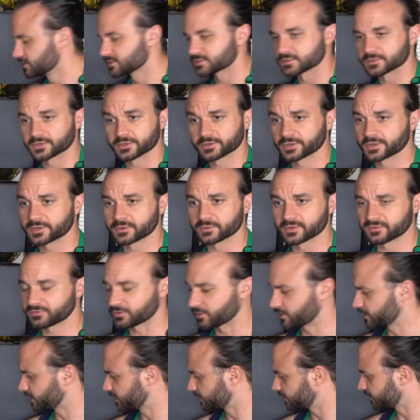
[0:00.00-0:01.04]
So
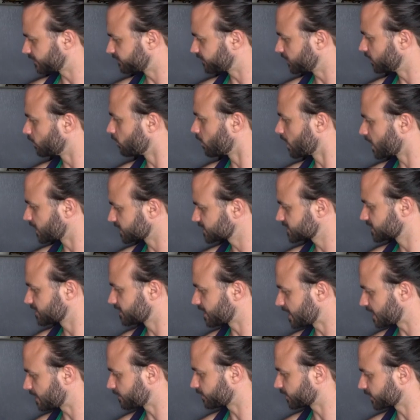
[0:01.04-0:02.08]
if you want
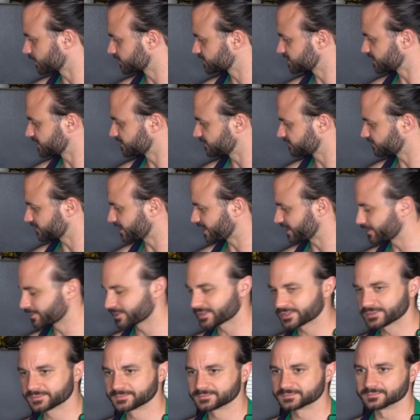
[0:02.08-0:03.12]
that protein and
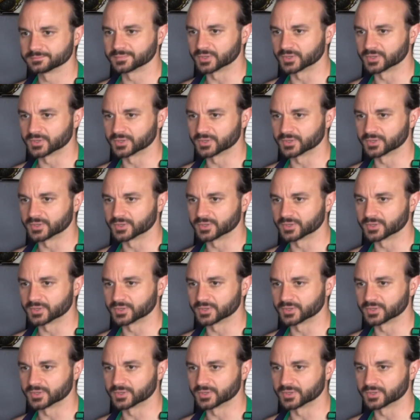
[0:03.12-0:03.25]
fiber,